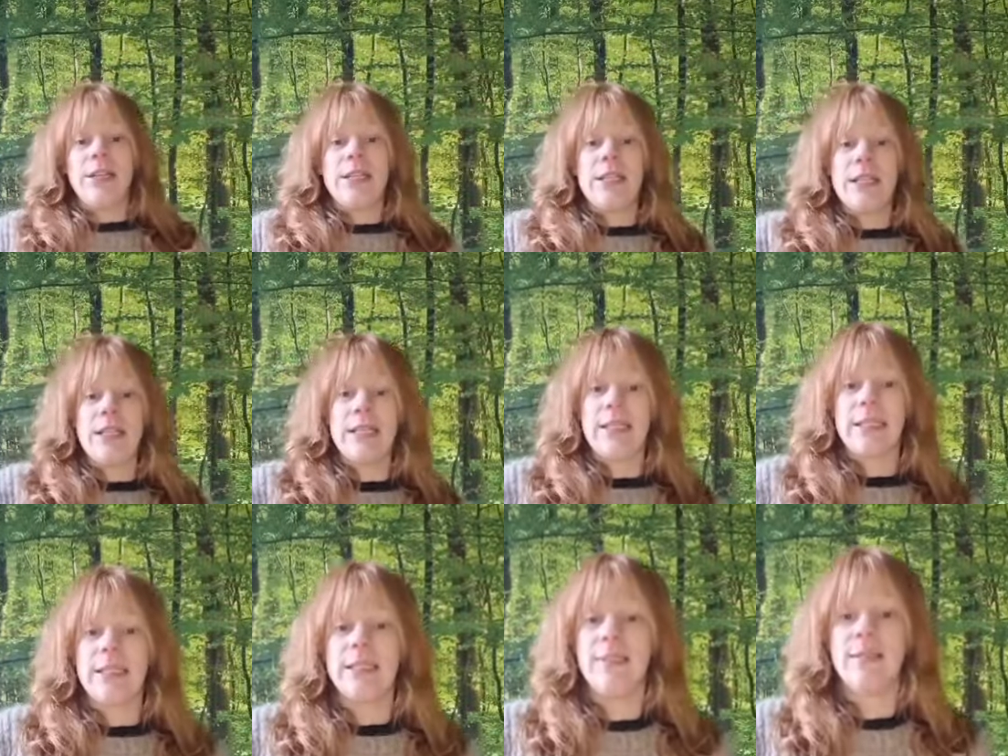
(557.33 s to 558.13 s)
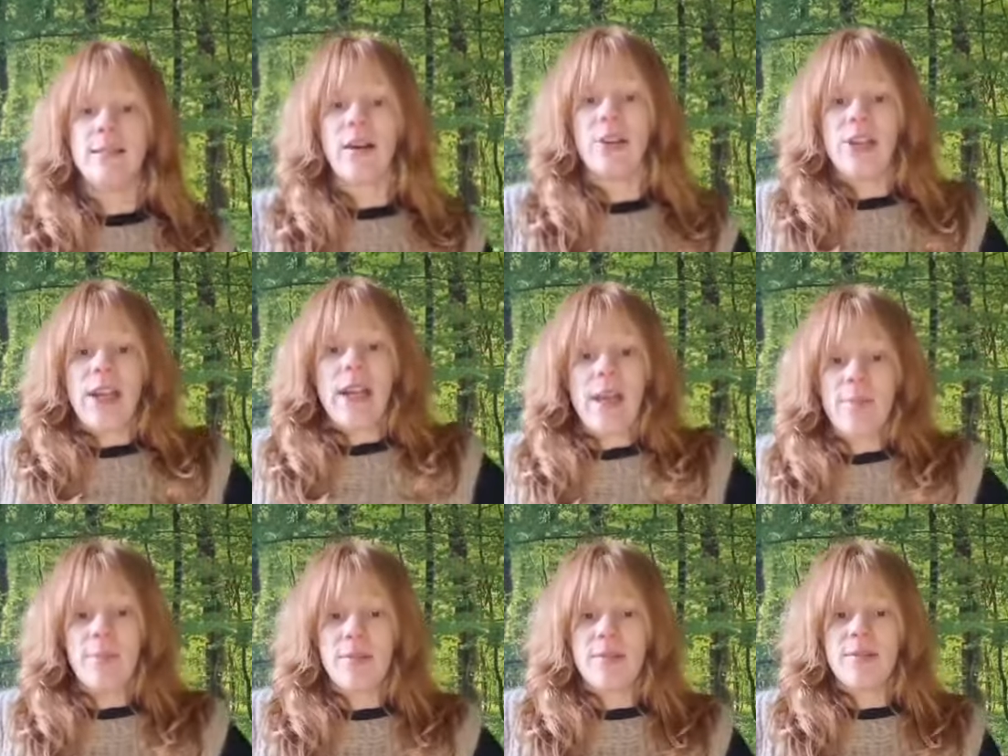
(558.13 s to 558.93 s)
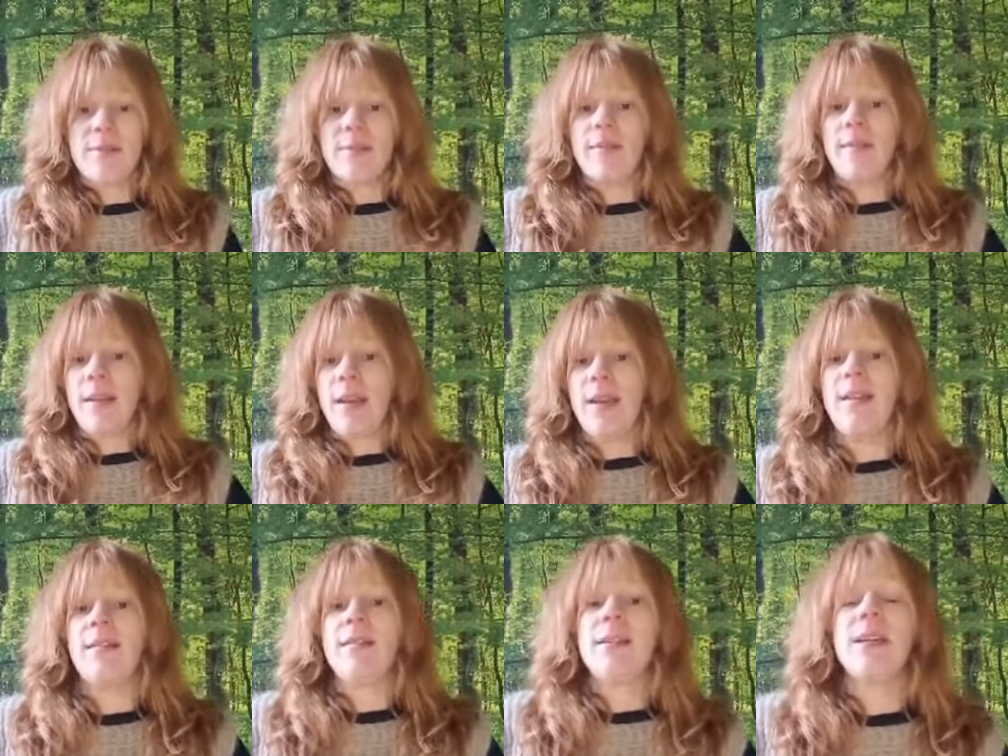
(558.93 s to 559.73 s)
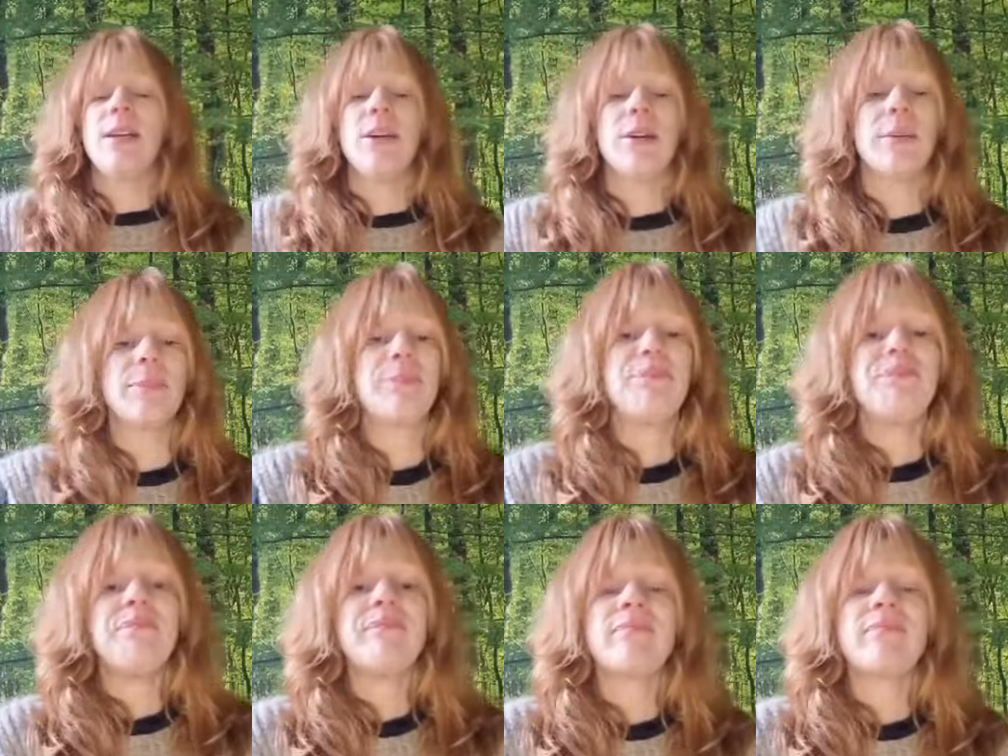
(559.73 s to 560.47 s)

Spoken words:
on the hips and here.